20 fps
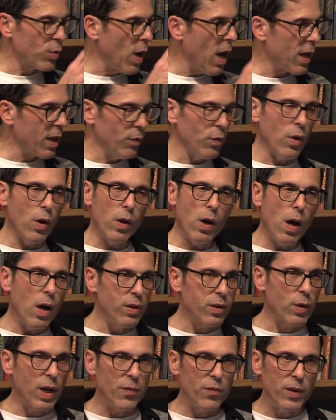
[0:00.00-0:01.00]
rock and roll, all
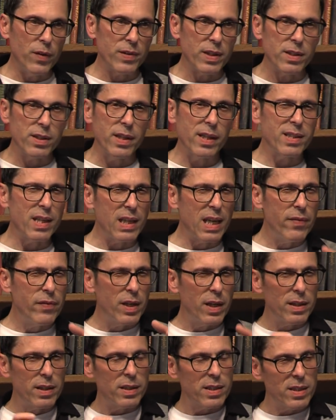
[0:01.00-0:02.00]
the great 50s things, and
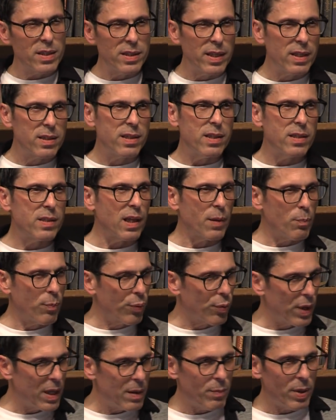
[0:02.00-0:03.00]
even into the 60s, like
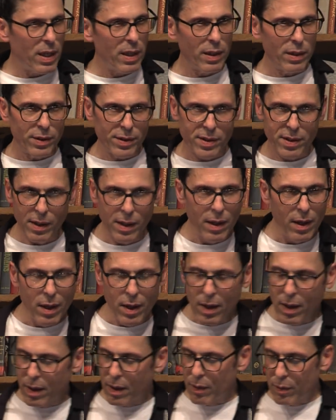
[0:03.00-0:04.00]
pre-Beatles,
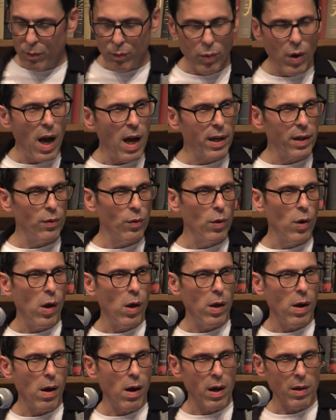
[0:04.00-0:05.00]
rock and
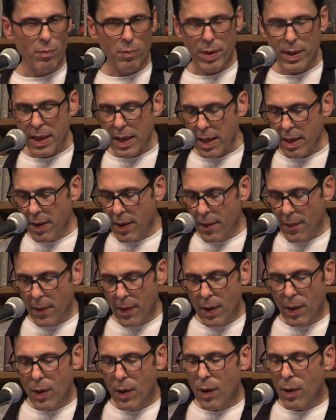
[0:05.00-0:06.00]
roll, R&B.
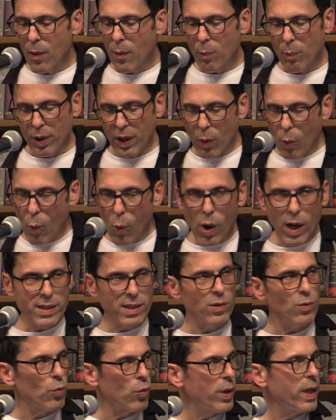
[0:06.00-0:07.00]
But it
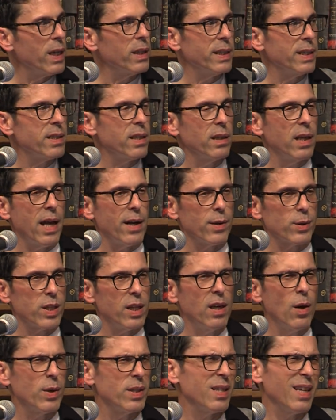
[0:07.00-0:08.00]
wasn't really till Hendrix.
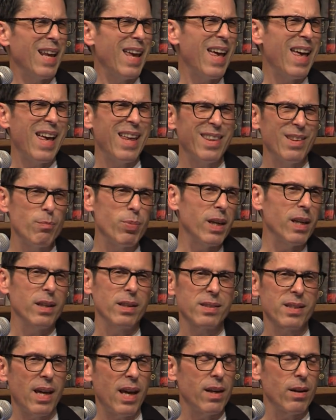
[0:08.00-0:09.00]
He always said, the
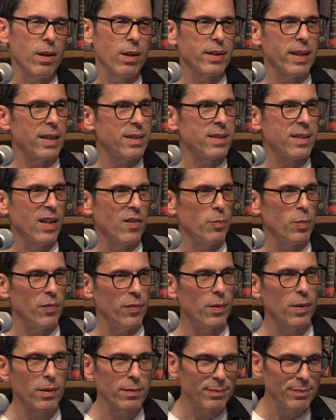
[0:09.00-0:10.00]
Beatles, I'd heard that stuff
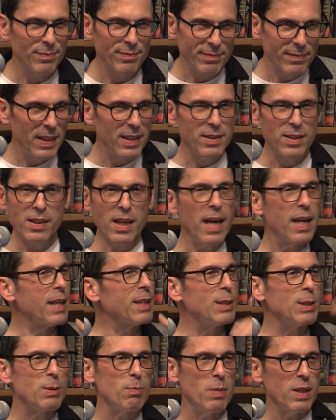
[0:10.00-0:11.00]
before. He just kind of
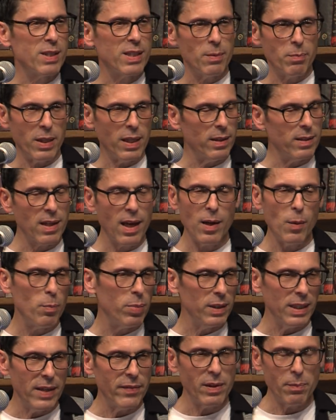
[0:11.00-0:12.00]
dismissed the Beatles. I don't
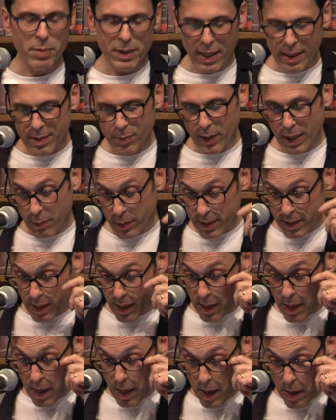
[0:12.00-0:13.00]
believe it, but that's what he would
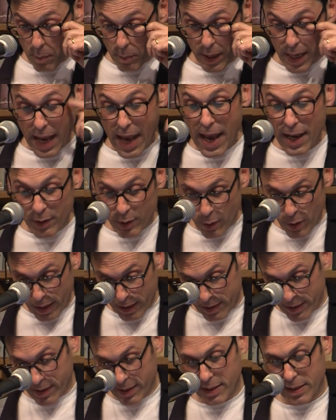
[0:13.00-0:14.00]
say. But
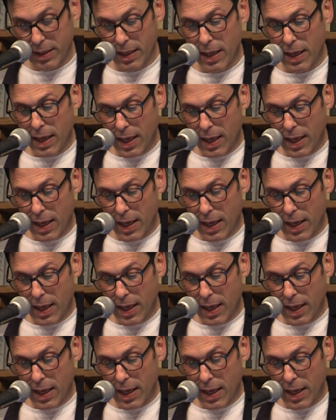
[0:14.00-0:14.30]
Hendrix,